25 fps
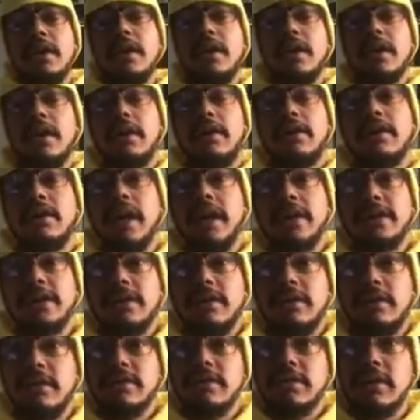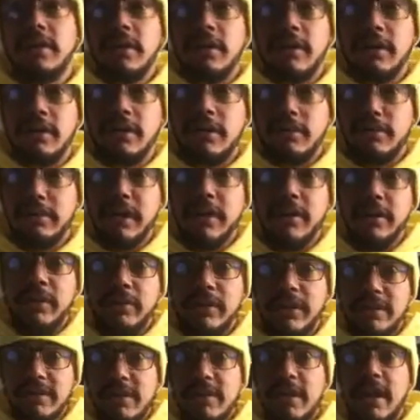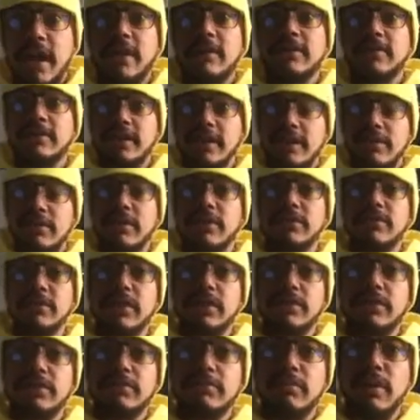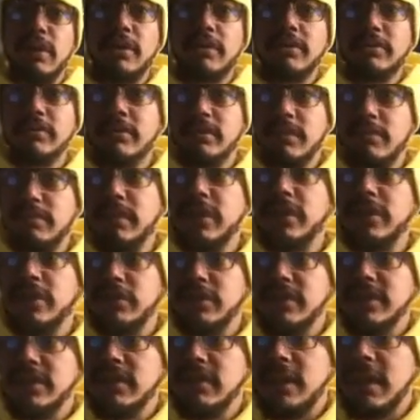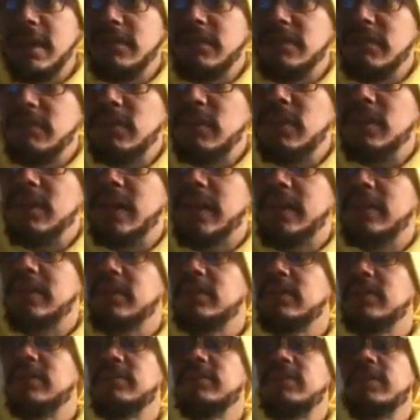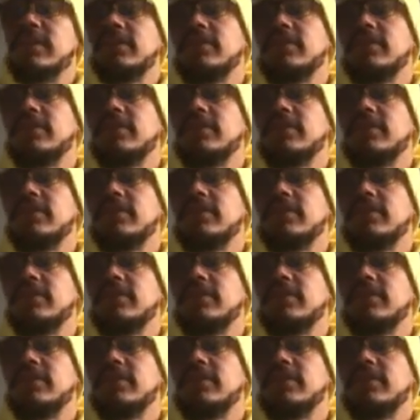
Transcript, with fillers: Uh, Nigerians are the bell that rings the loudest. Igbos are the smartest and the bell that rings the loudest among Nigerians